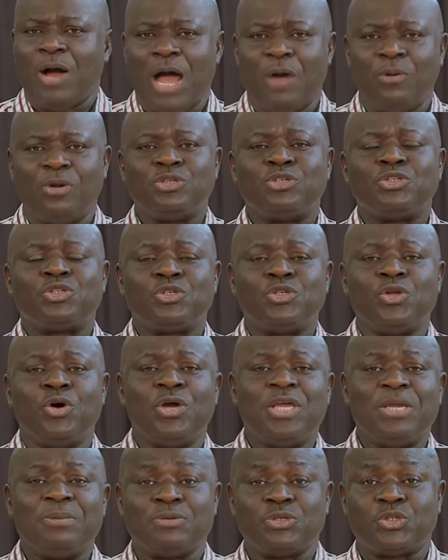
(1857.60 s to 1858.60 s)
I want you to know
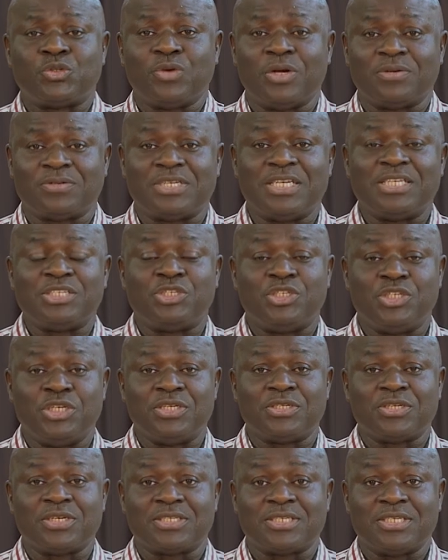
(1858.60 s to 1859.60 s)
Hebrews 12 says
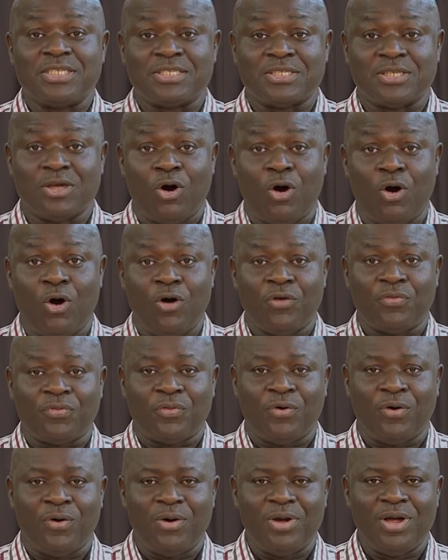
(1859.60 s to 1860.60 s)
Jesus is the
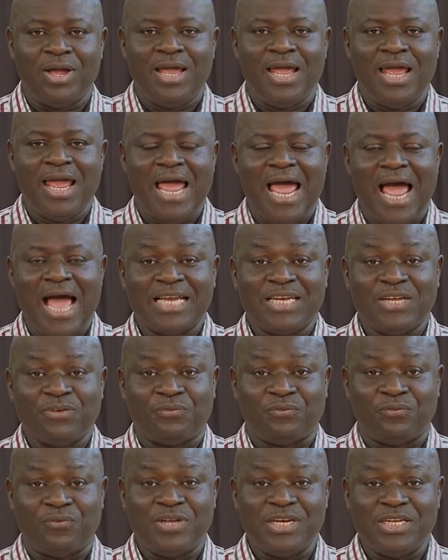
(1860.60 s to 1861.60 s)
author and the
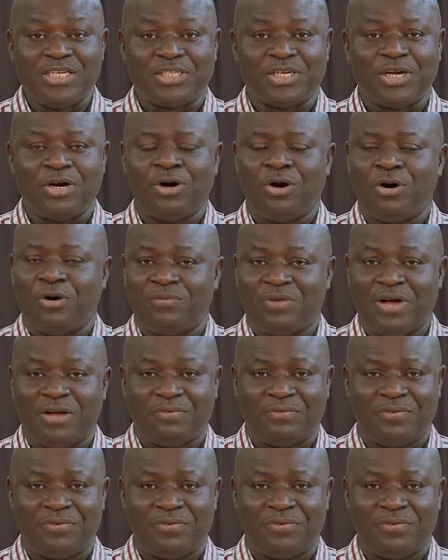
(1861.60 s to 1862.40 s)
finisher of our